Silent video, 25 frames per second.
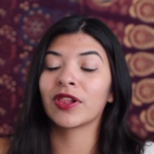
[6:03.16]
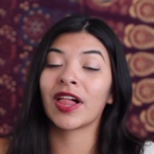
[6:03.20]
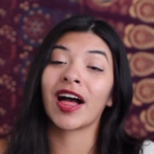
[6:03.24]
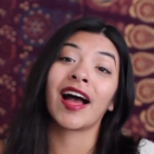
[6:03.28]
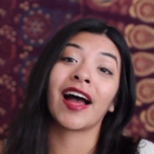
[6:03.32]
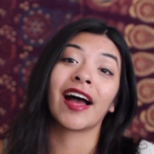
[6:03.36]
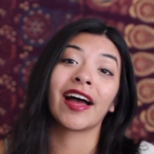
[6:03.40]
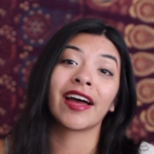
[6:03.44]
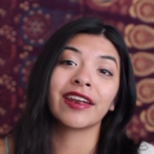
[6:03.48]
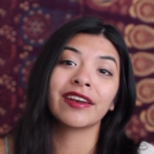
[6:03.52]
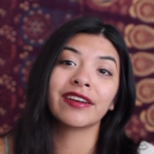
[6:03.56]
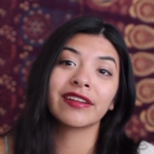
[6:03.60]

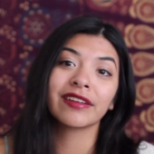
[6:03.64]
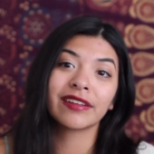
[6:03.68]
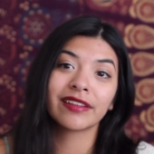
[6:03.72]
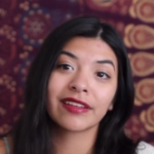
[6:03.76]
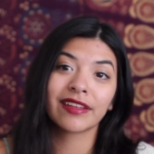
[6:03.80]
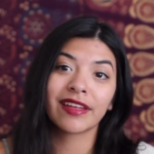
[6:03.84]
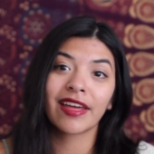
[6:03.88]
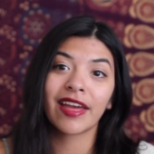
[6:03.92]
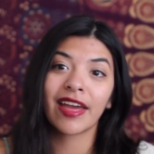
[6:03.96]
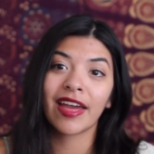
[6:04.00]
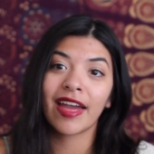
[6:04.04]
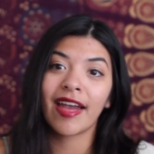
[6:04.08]
glad
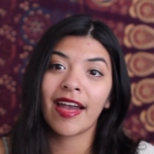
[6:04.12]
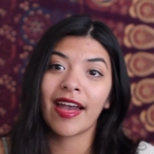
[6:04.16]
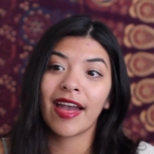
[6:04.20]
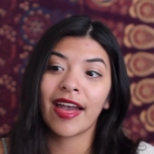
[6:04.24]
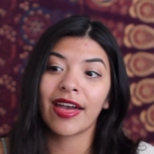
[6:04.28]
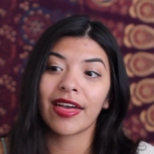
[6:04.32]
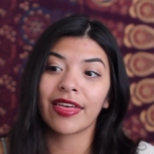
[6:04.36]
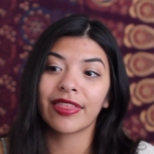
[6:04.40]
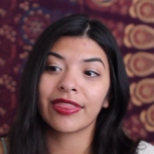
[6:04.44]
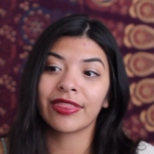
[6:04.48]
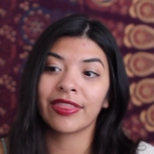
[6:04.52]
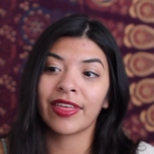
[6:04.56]

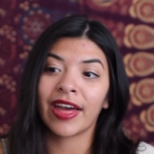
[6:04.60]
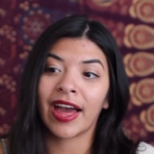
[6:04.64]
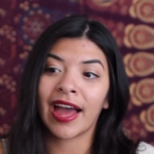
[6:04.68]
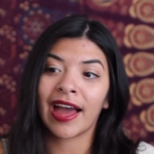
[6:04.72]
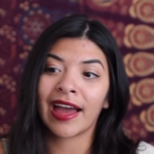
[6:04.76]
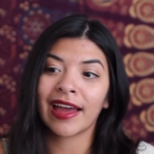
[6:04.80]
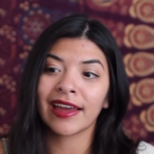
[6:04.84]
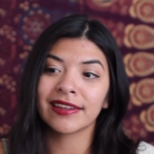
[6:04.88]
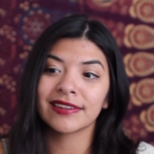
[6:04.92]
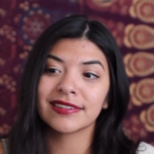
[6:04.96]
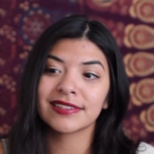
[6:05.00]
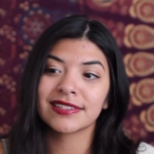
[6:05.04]

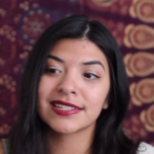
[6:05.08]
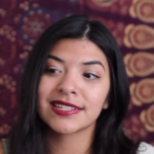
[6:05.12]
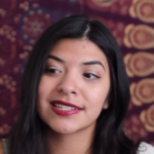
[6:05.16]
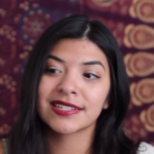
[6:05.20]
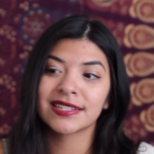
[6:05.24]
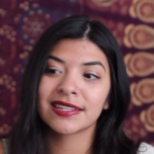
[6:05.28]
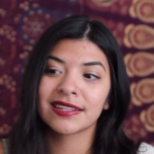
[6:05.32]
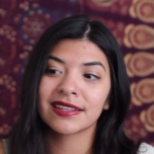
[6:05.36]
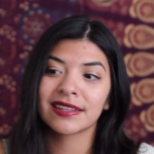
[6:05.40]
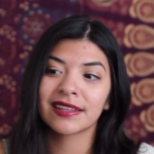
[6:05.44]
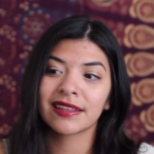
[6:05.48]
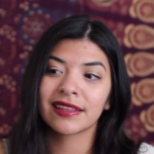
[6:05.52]

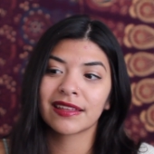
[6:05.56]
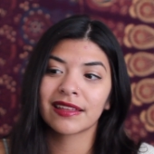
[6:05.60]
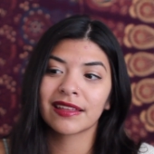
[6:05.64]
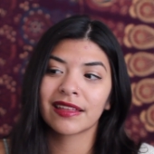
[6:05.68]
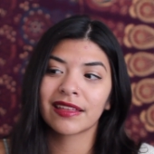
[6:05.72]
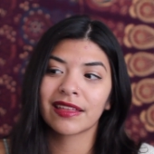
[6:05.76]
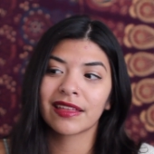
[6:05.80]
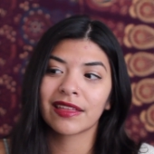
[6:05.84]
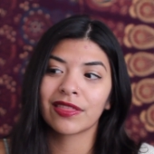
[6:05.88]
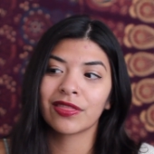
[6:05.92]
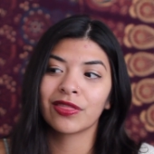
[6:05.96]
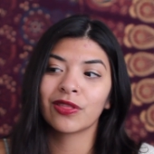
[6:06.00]
that
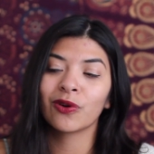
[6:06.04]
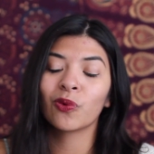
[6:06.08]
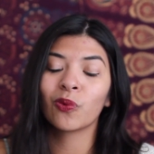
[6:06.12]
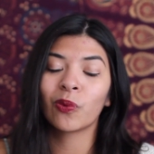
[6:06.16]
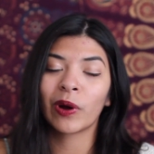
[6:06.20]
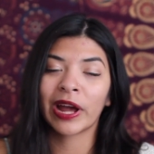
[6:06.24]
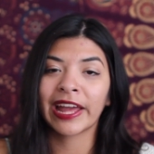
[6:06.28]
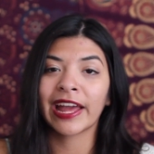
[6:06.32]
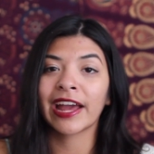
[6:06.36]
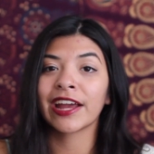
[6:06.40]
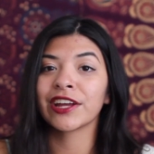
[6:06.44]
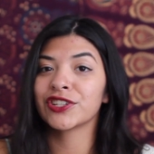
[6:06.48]
the
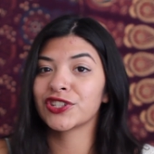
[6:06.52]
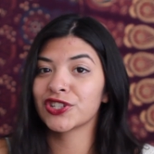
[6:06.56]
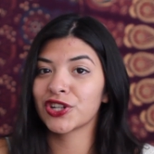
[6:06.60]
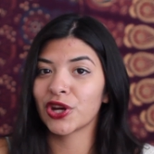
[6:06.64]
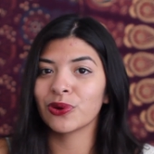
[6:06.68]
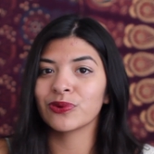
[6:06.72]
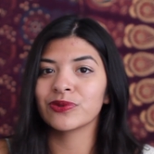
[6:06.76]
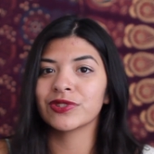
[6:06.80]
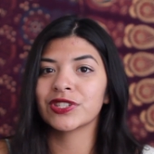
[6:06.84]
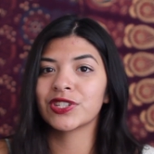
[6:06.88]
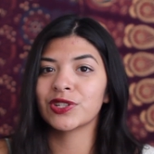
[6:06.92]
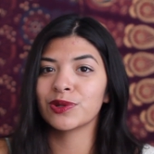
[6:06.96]
way I
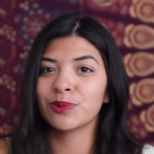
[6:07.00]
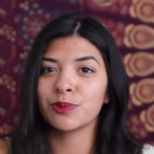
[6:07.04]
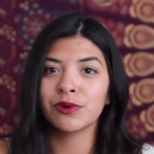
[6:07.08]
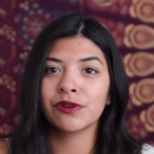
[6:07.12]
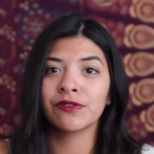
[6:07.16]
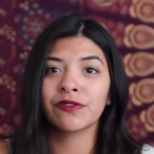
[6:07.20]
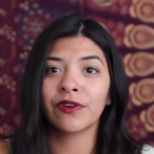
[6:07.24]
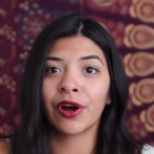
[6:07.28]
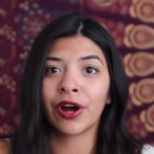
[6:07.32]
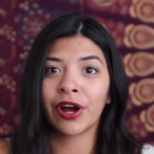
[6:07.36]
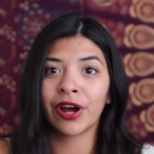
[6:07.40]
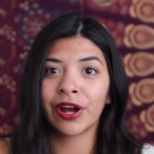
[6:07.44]
chose to
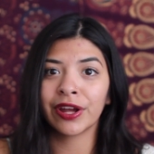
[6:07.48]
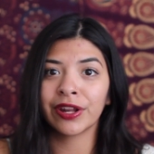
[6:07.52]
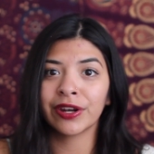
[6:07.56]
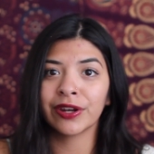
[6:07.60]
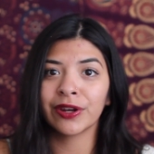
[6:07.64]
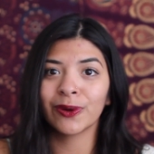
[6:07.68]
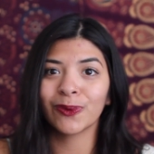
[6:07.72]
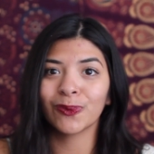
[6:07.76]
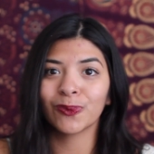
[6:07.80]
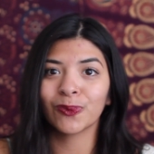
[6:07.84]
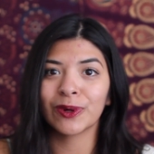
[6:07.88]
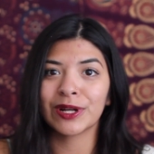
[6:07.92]
move
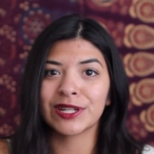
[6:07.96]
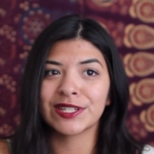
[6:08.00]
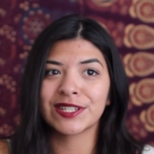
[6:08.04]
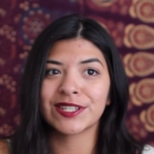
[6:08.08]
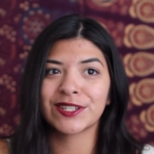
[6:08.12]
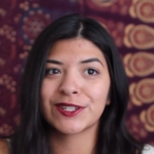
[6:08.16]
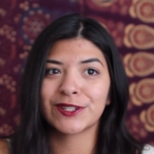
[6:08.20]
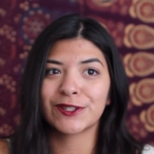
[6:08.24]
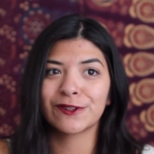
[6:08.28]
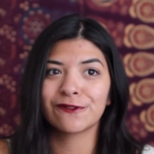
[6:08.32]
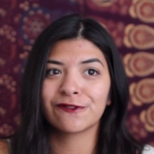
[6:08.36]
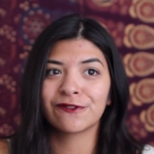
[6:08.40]
on
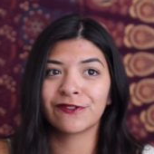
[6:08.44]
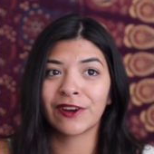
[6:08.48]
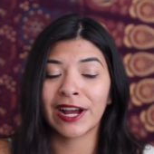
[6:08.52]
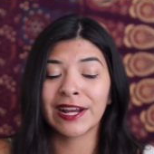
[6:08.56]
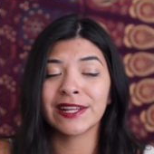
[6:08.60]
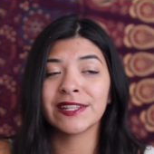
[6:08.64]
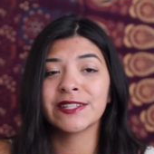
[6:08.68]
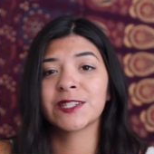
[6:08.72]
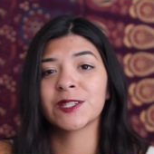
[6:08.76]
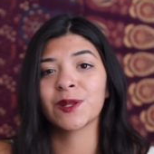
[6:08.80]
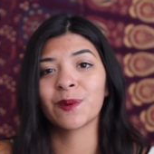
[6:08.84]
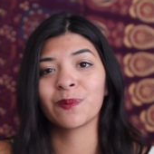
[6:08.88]
was to
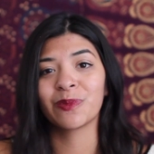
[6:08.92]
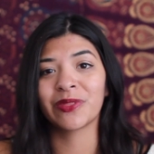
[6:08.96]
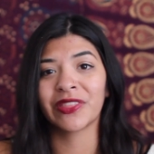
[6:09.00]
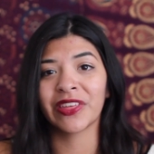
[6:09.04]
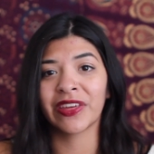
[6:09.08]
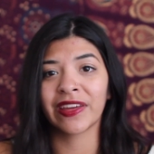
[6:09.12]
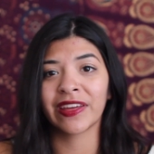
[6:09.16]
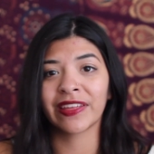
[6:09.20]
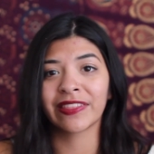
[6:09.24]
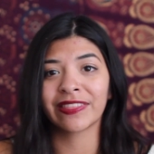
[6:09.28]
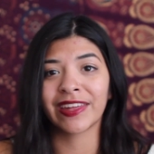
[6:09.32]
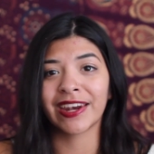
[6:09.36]
find
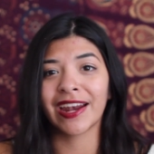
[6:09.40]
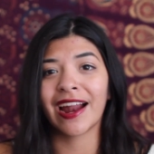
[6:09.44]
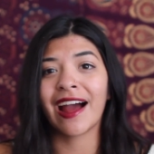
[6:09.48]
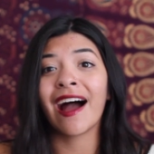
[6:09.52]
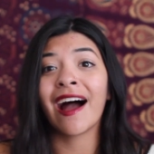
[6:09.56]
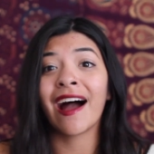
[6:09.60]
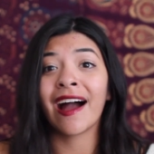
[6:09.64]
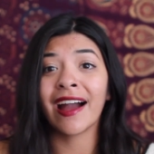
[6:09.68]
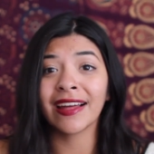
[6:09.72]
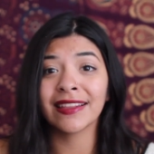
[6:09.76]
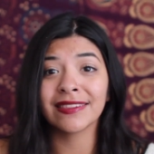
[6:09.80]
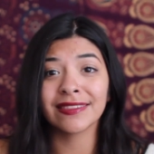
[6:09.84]
something that
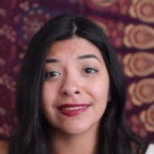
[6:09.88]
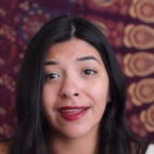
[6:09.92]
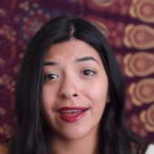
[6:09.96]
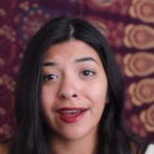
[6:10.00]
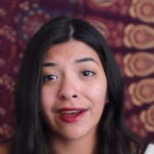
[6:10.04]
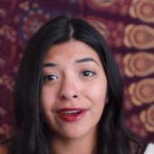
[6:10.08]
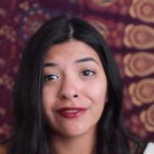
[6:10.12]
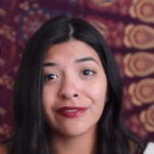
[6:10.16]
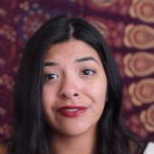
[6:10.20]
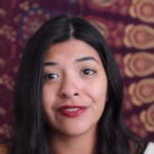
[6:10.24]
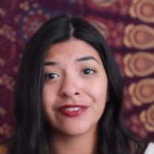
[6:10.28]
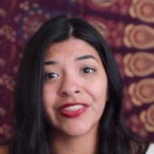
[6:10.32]
I
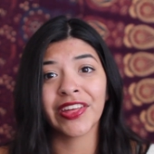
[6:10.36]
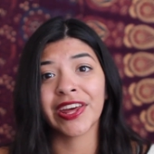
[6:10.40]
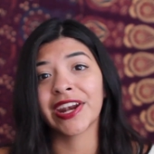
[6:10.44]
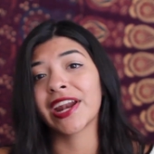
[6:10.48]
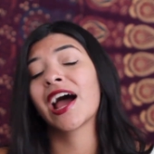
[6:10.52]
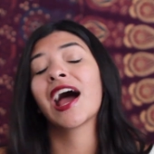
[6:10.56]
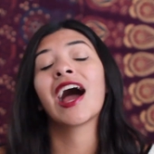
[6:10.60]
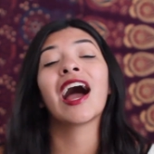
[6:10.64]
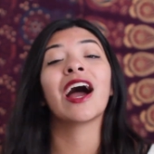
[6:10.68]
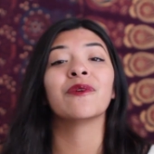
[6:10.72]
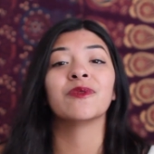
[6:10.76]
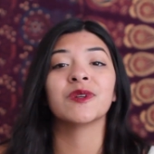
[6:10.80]
loved,
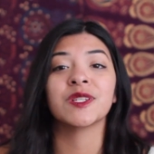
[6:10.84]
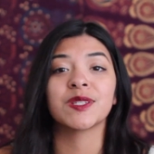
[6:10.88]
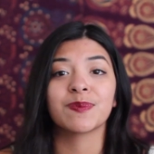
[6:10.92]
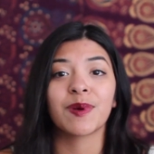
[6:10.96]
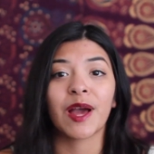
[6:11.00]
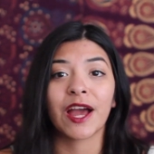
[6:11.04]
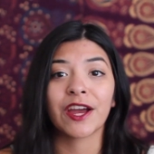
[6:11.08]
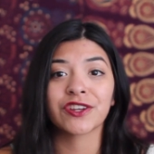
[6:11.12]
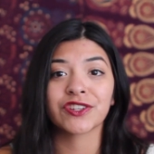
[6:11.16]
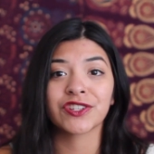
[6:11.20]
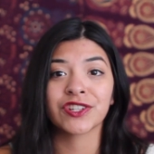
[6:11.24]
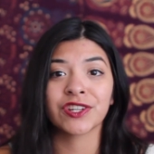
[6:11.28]
that I was
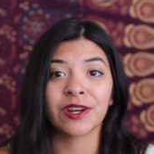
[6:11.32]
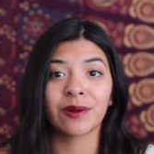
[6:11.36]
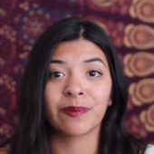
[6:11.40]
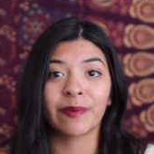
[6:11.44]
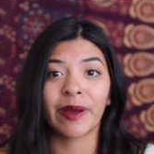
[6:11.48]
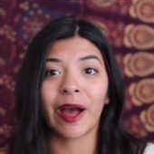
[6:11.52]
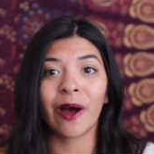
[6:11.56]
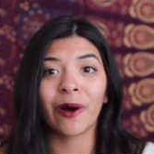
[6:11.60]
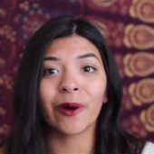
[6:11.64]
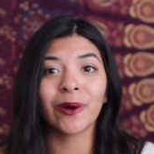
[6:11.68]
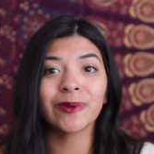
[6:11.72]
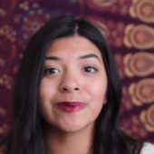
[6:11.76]
passionate
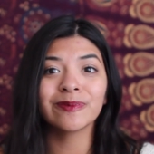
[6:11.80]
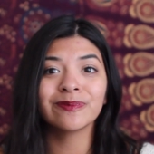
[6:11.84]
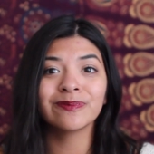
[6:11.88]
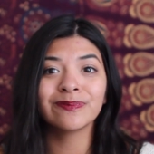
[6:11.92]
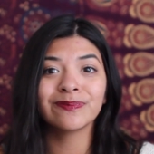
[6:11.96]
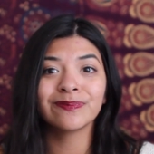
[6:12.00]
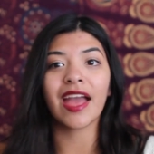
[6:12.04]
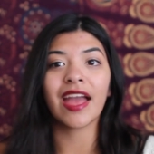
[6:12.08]
about.